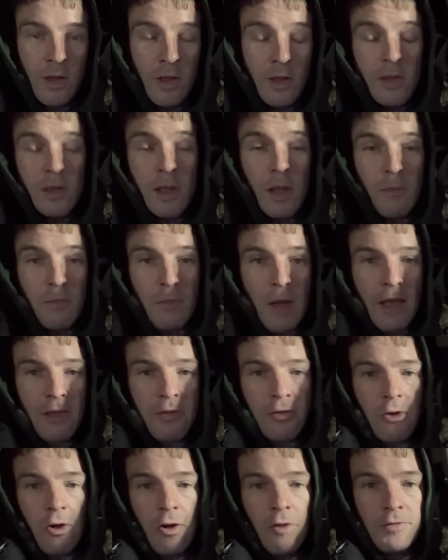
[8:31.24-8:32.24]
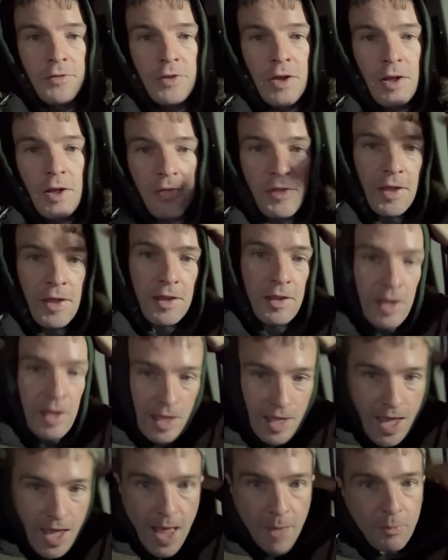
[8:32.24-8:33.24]
Yep, I solved nothing. It
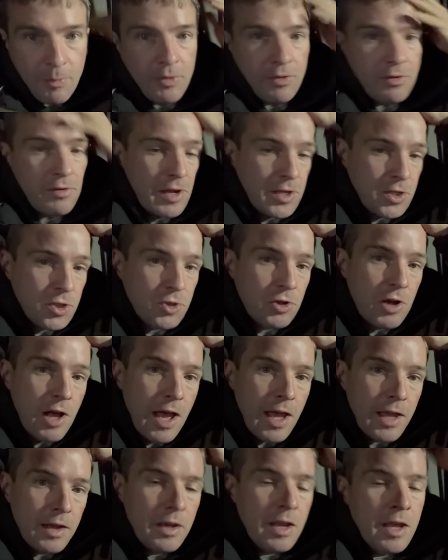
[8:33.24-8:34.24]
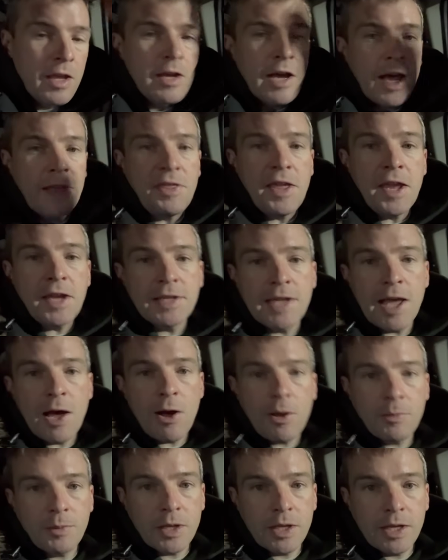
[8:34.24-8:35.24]
happens, I tried. I think now
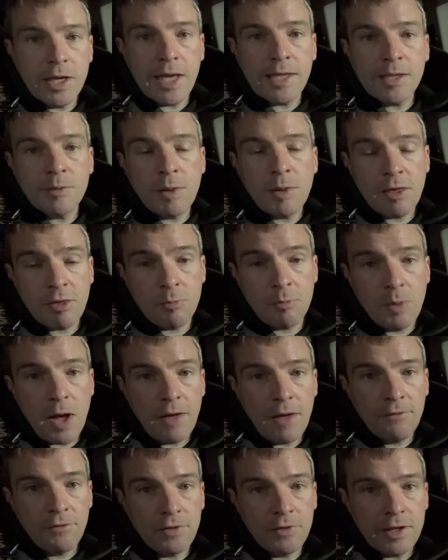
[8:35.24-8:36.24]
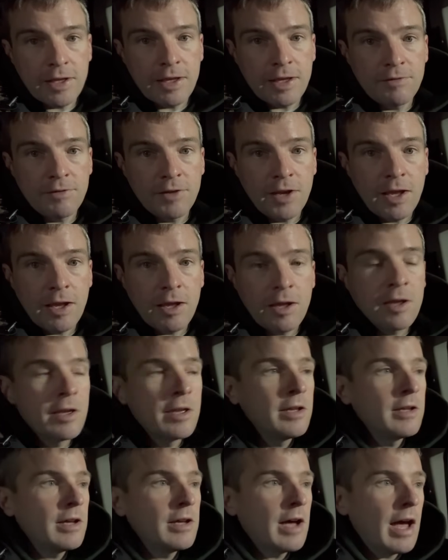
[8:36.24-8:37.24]
I'm gonna get to my spot for the evening.
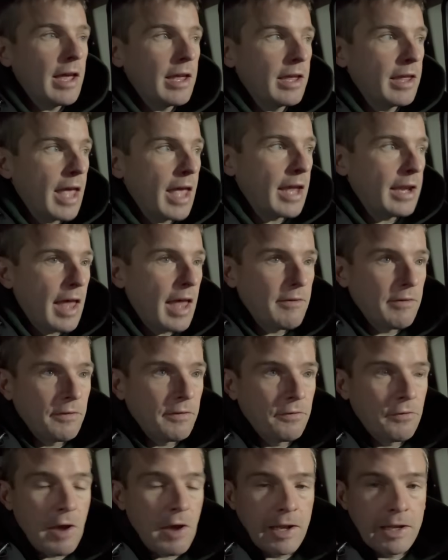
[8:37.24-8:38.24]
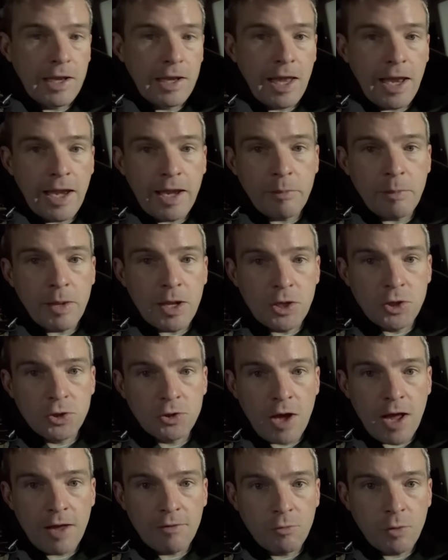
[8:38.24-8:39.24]
I again have a friend lending me a
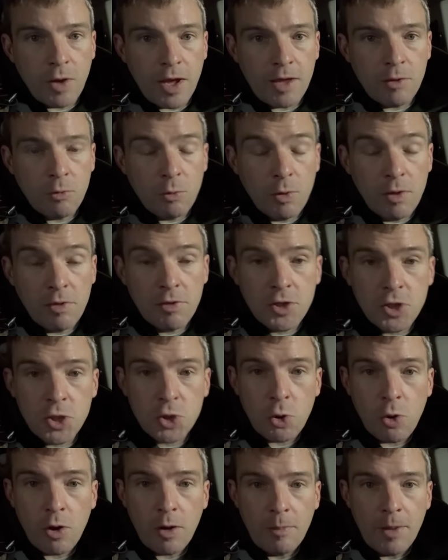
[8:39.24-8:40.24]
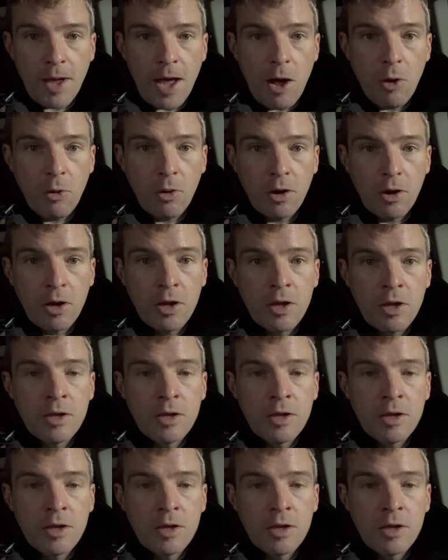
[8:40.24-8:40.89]
driveway with shore power.